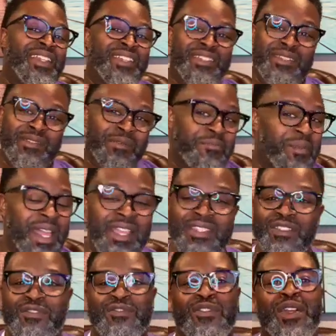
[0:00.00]
It's an
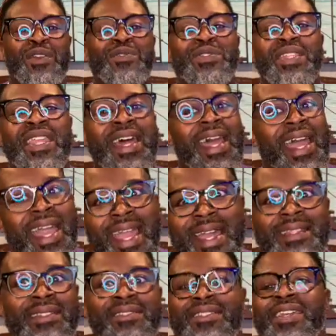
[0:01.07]
amazing fragrance, and I
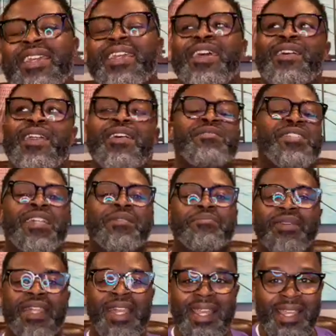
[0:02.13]
had to check it out. I was like,
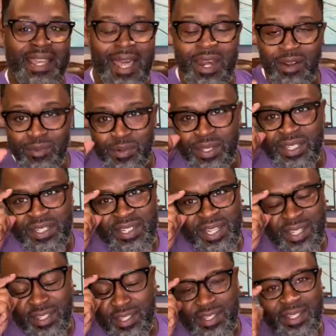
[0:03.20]
man, I gotta really
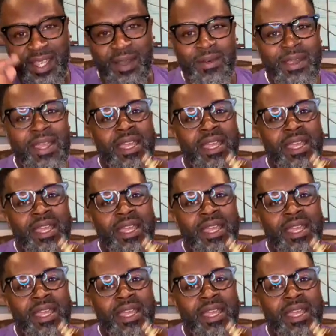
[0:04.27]
check this out.